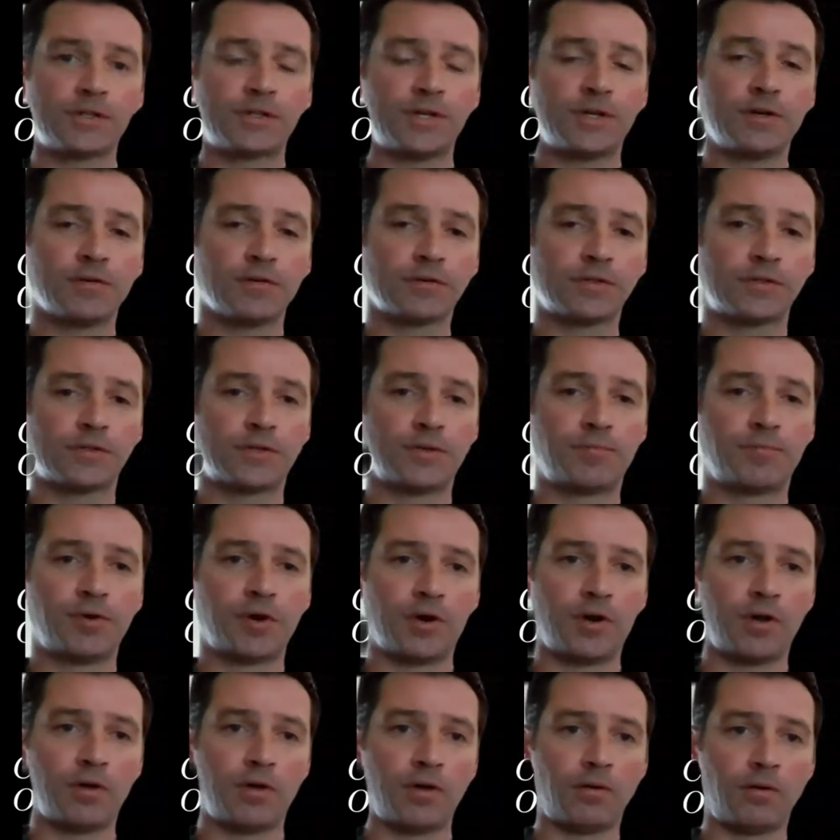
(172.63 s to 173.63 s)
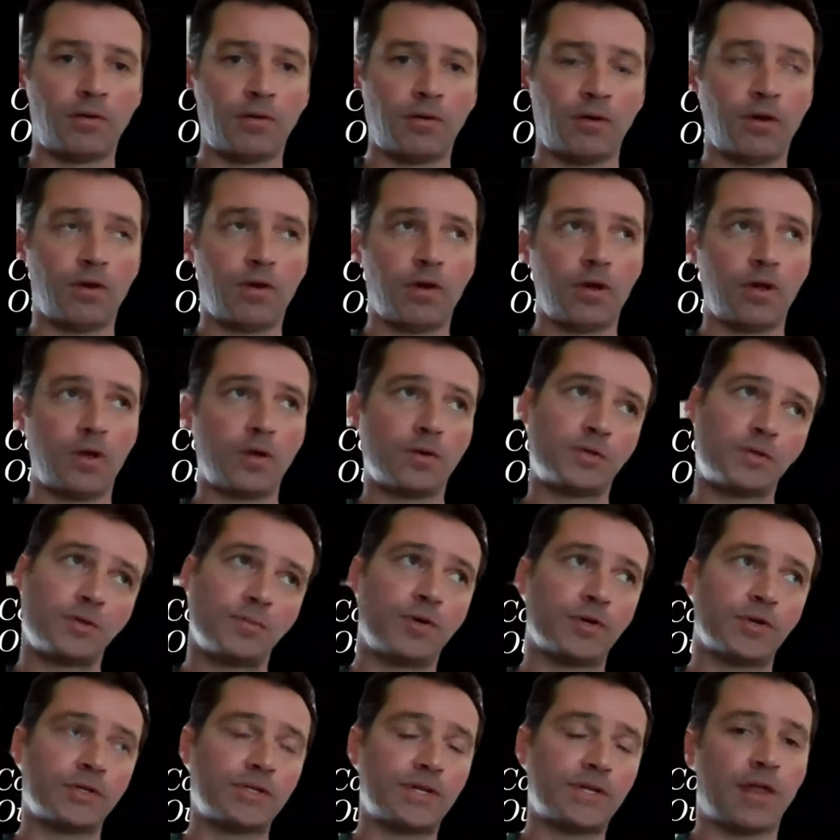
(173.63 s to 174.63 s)
skills
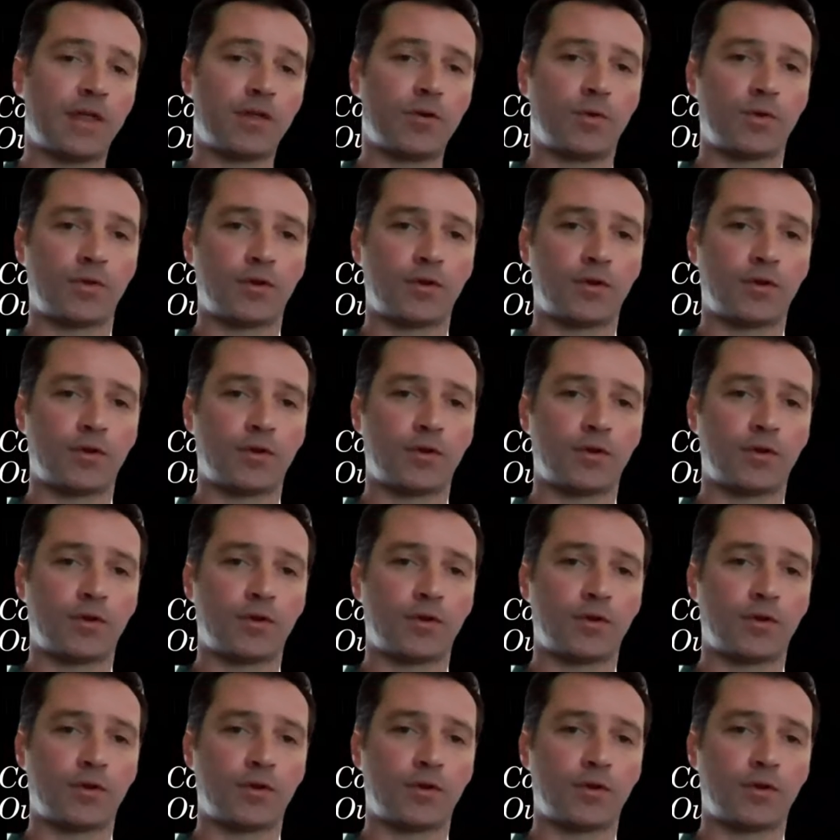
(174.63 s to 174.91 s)
to put together